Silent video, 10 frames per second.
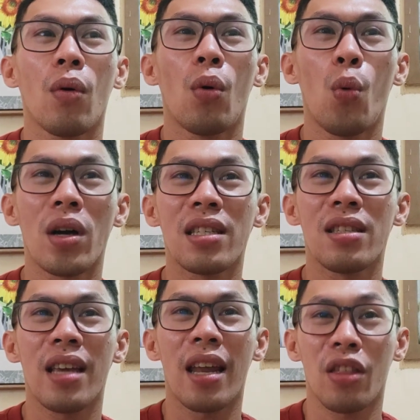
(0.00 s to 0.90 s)
who wants
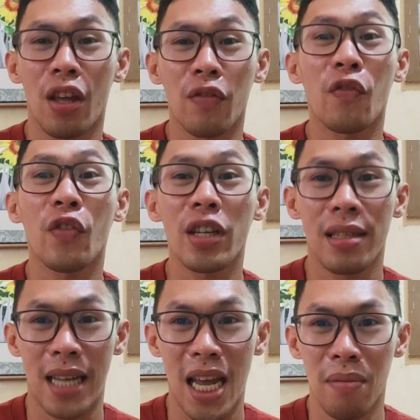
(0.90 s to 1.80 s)
to get it at
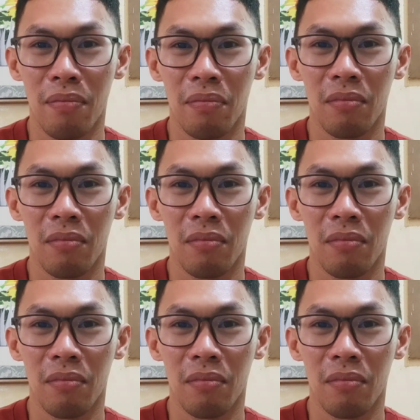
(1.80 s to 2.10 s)
first time?